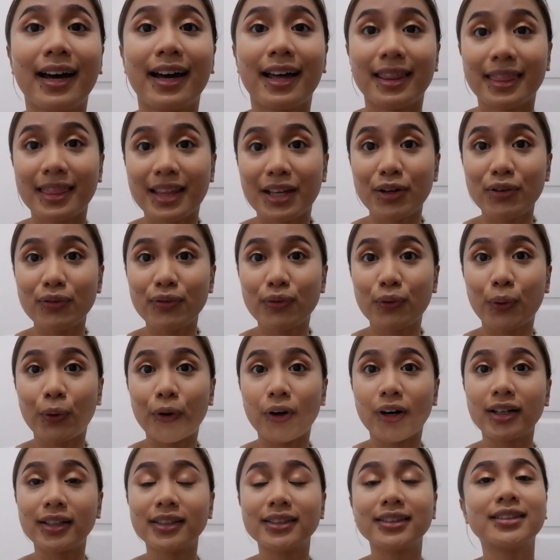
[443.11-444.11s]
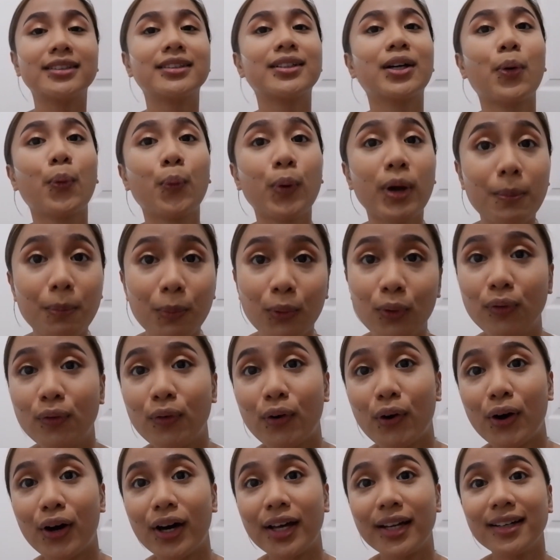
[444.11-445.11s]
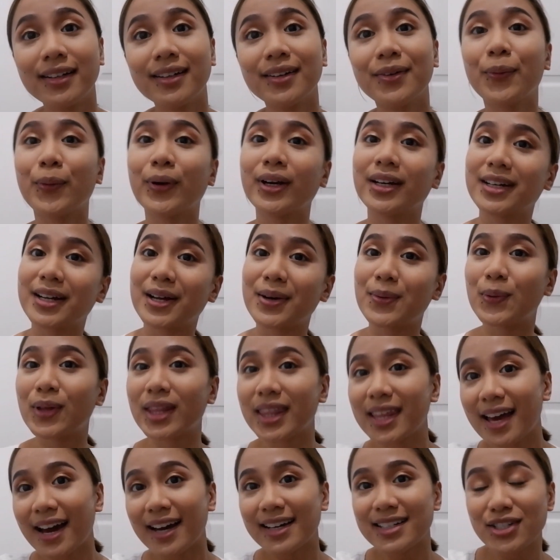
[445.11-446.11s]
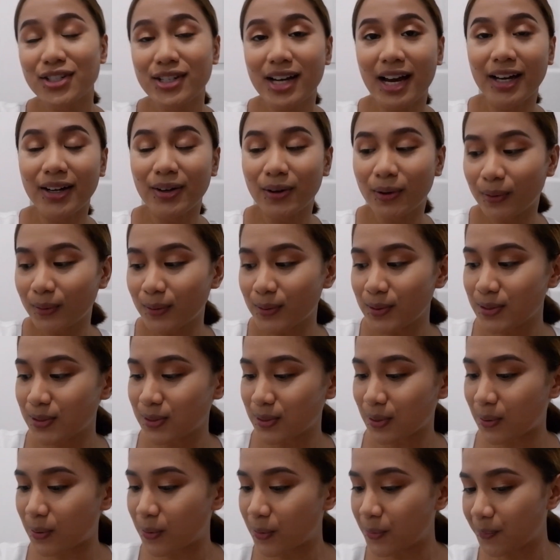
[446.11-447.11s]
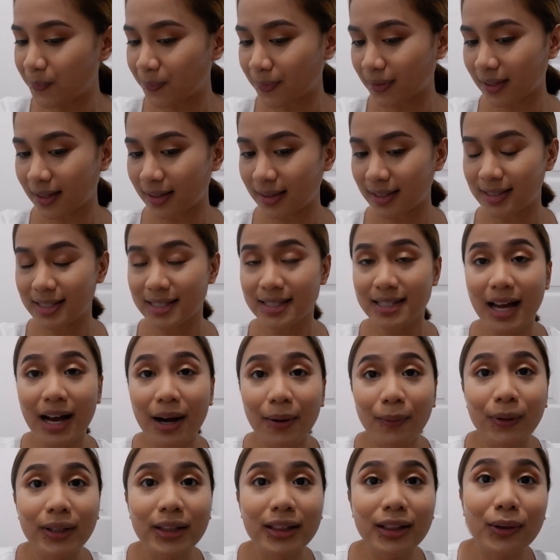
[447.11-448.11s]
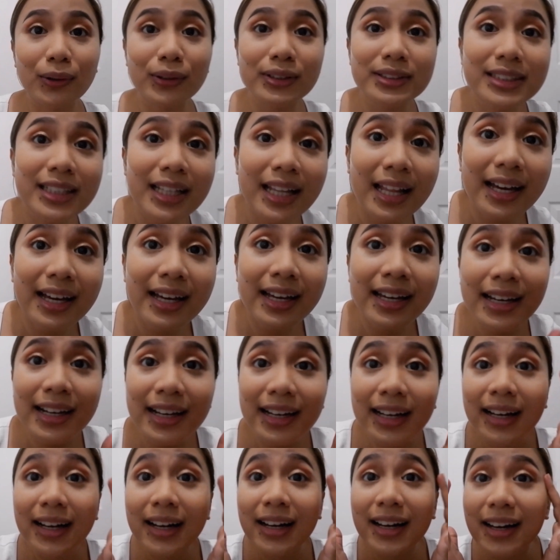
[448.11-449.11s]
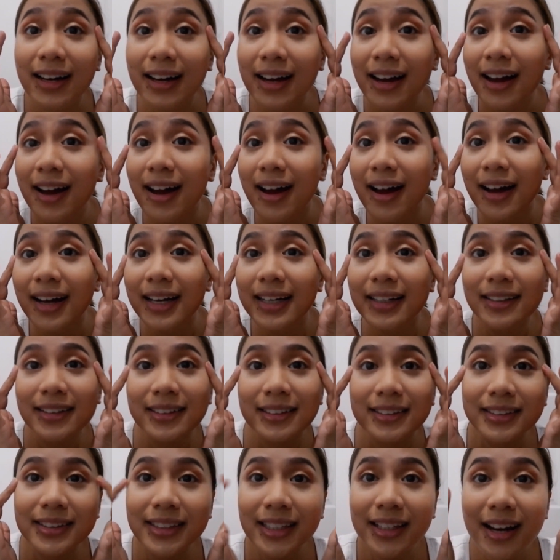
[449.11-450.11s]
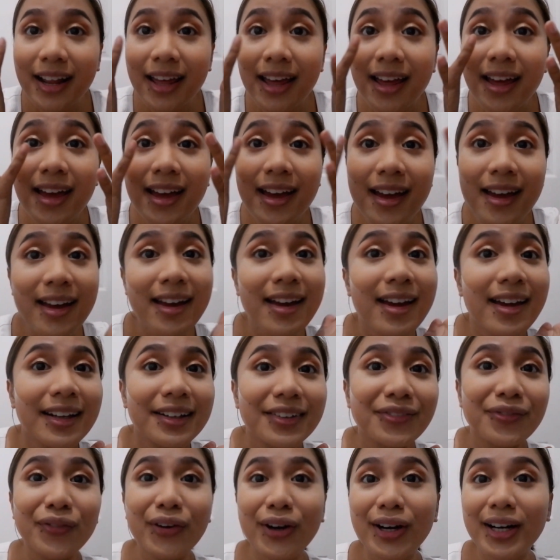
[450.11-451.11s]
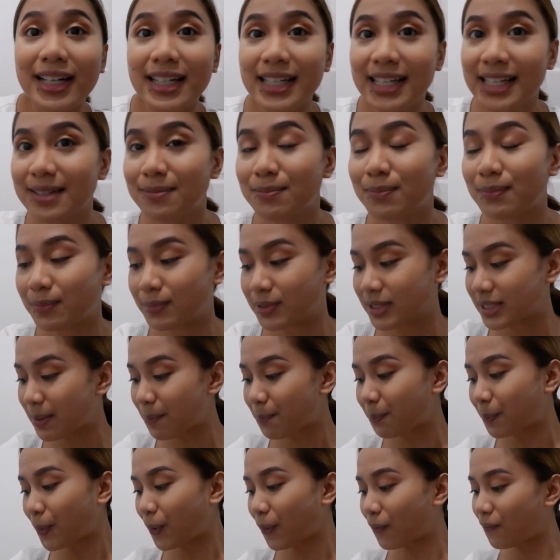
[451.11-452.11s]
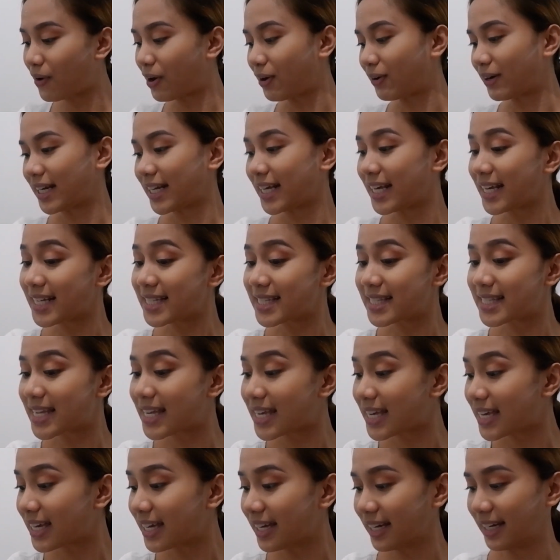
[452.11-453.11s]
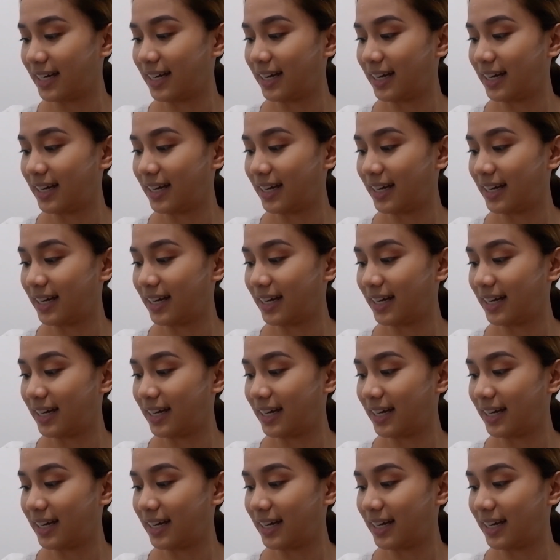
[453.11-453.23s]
And then of course, we move on. We're done with the eyeshadow, so this is how it looks like. Ta-da! Very simple, very easy.